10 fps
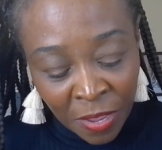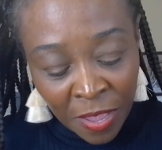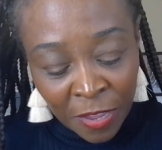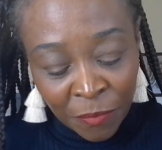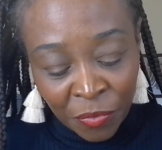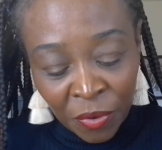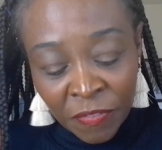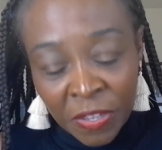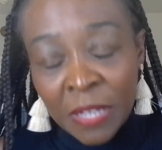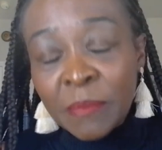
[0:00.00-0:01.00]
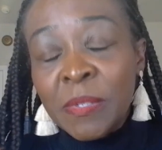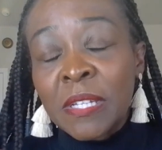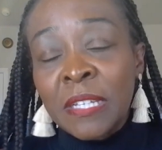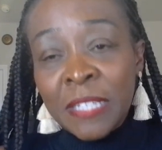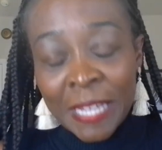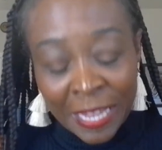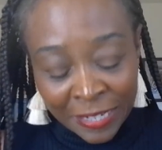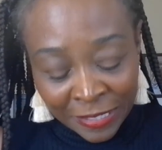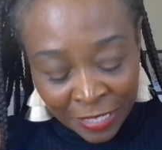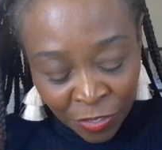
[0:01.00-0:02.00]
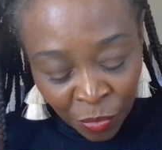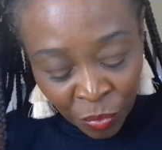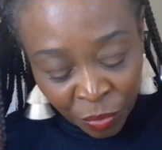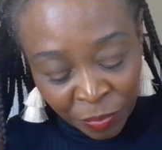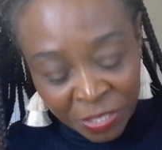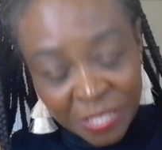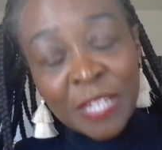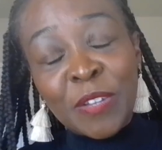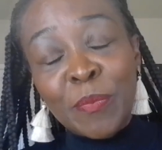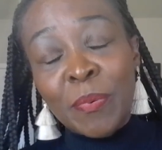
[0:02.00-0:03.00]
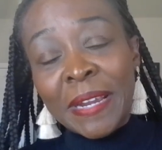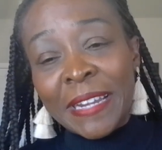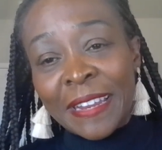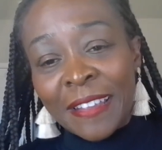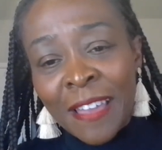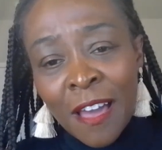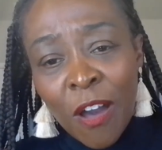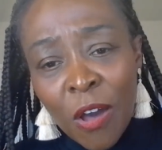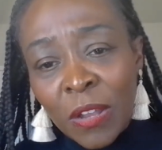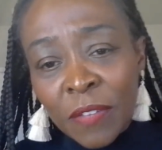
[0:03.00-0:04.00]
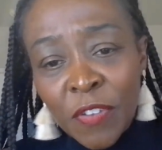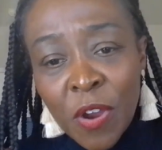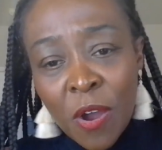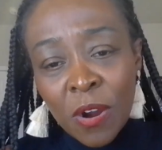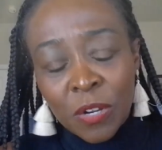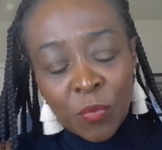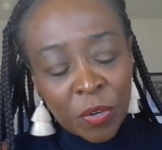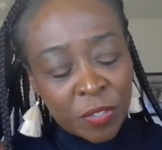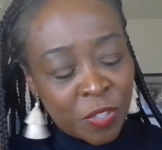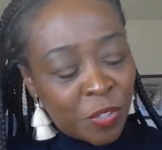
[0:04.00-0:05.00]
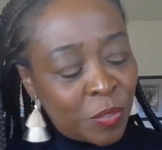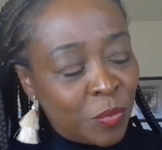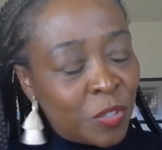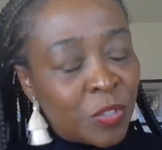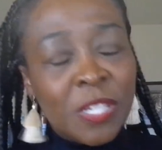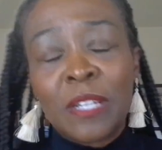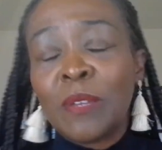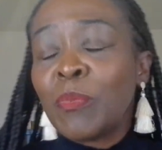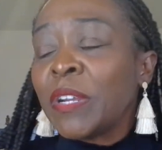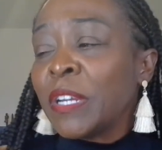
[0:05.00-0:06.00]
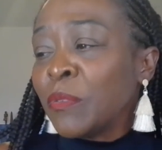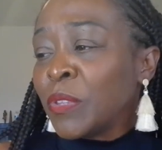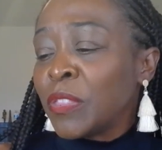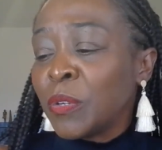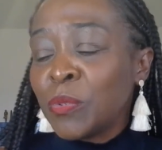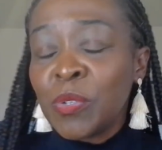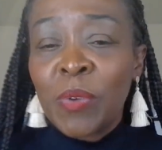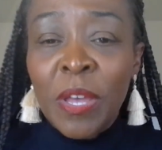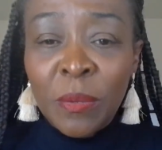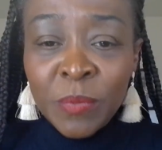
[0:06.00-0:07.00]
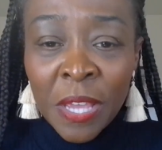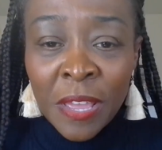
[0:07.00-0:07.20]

Um, three of Cups indicating that you will be celebrating all of your hard work soon. You're celebrating with those who helped